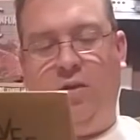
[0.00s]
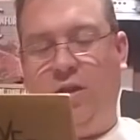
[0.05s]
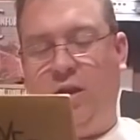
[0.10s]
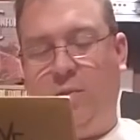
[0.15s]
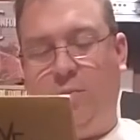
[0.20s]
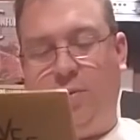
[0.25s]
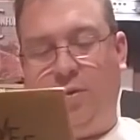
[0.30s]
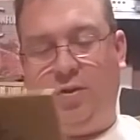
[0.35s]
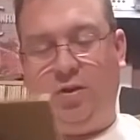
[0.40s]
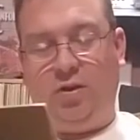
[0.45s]
that I
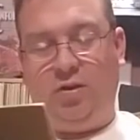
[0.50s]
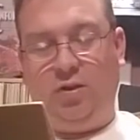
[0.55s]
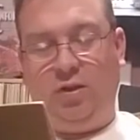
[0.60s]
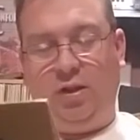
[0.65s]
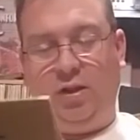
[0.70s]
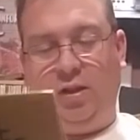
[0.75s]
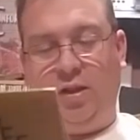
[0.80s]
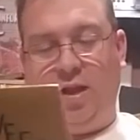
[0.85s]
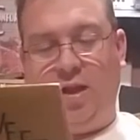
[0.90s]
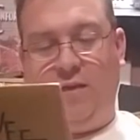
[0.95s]

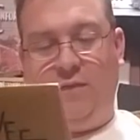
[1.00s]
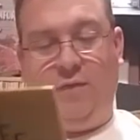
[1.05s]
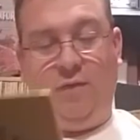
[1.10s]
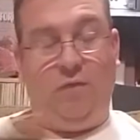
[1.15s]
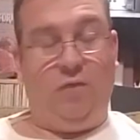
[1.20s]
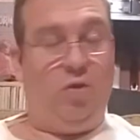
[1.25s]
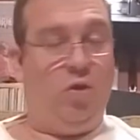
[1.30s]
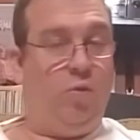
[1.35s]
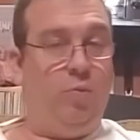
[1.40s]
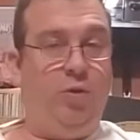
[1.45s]
particularly love,
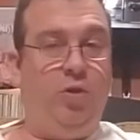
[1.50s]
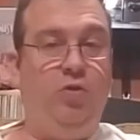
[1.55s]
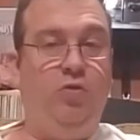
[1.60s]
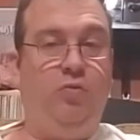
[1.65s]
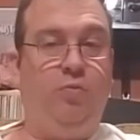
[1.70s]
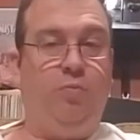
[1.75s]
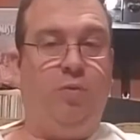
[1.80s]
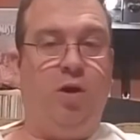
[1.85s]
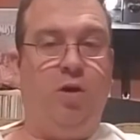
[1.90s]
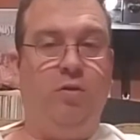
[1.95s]
even though I'm a
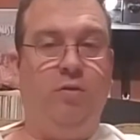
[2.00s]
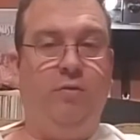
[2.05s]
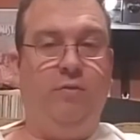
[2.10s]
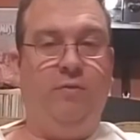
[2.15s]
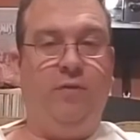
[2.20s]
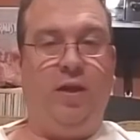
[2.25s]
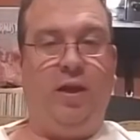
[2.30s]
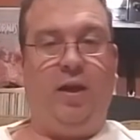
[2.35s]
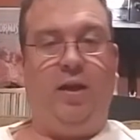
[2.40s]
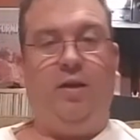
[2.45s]
huge punk
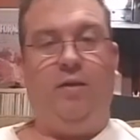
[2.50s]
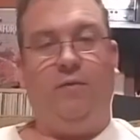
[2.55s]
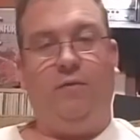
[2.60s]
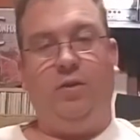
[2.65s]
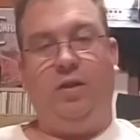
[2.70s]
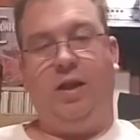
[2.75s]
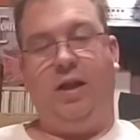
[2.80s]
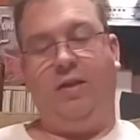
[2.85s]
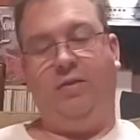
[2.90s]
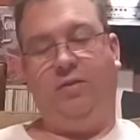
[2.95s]
fan of
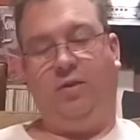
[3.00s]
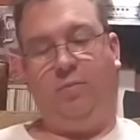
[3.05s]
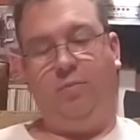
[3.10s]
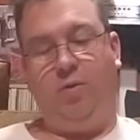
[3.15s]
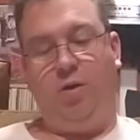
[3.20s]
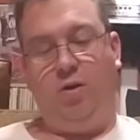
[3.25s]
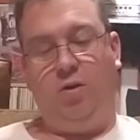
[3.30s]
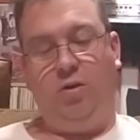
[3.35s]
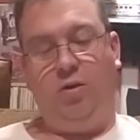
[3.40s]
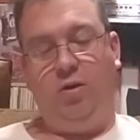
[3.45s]
classic
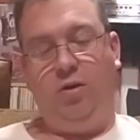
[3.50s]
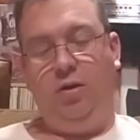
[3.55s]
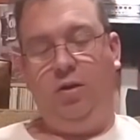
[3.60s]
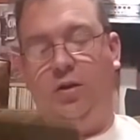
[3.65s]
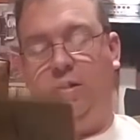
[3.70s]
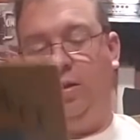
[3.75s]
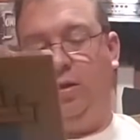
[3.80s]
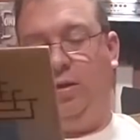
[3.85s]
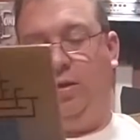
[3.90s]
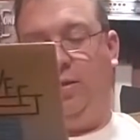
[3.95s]
punk.
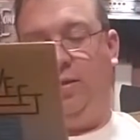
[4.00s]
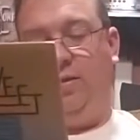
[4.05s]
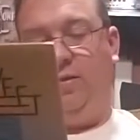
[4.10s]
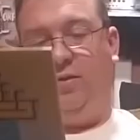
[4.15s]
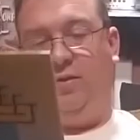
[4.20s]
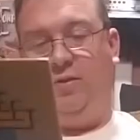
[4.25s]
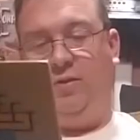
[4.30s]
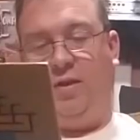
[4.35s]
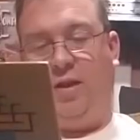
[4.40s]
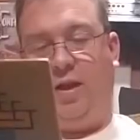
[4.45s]
This
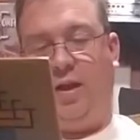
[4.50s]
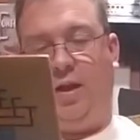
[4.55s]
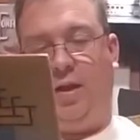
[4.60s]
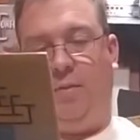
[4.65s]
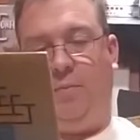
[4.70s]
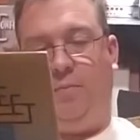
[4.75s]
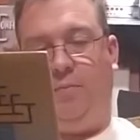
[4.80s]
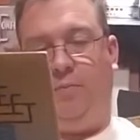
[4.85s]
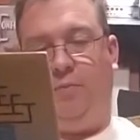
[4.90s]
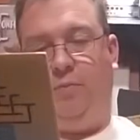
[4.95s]
is
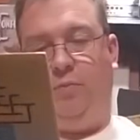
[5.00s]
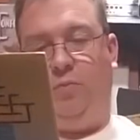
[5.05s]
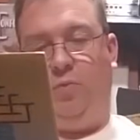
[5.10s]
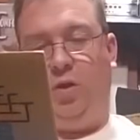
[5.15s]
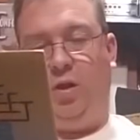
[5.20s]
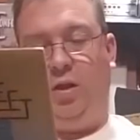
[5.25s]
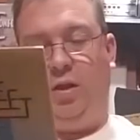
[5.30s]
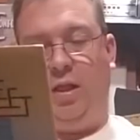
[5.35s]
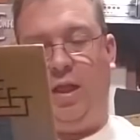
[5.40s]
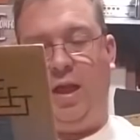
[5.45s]

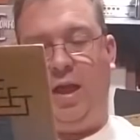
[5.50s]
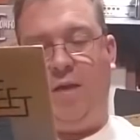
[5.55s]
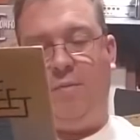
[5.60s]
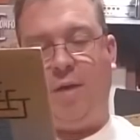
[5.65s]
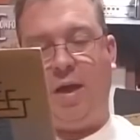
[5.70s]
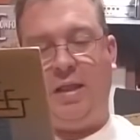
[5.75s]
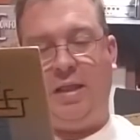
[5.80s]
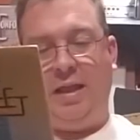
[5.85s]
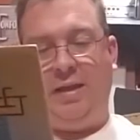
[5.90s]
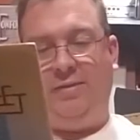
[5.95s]
glam.
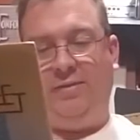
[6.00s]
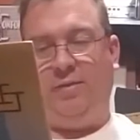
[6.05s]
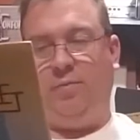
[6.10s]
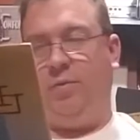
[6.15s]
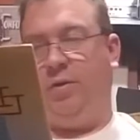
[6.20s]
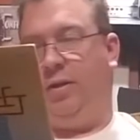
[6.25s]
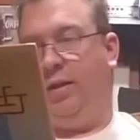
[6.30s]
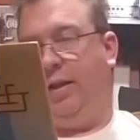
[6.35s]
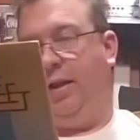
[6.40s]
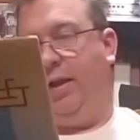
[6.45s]
I like some
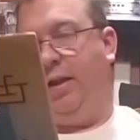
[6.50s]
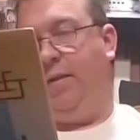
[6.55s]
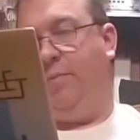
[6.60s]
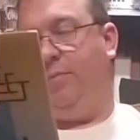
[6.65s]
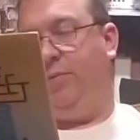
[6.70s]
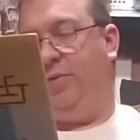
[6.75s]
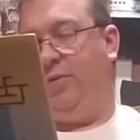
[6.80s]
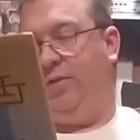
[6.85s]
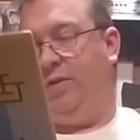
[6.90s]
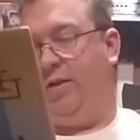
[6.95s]

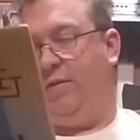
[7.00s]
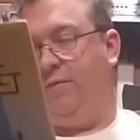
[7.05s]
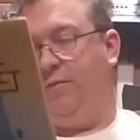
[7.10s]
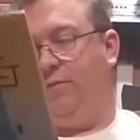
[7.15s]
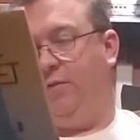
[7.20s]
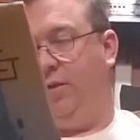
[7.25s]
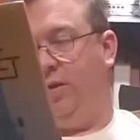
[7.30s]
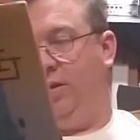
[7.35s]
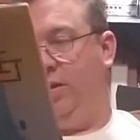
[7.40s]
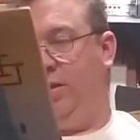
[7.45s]
glam stuff.
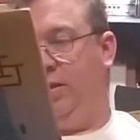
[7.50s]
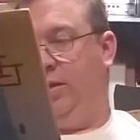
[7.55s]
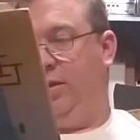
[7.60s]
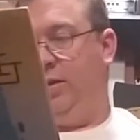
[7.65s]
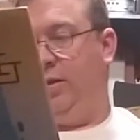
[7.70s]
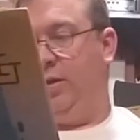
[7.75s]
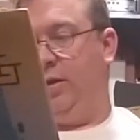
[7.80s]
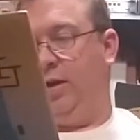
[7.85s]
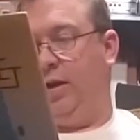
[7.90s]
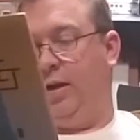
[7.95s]

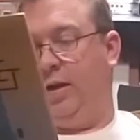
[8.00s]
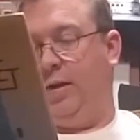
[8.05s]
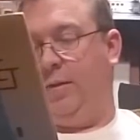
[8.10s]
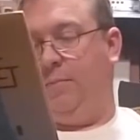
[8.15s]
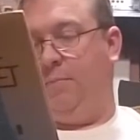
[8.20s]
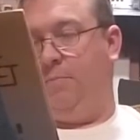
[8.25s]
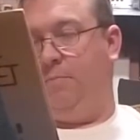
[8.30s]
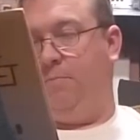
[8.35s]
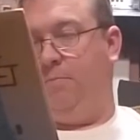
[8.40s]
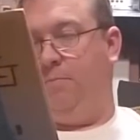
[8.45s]
But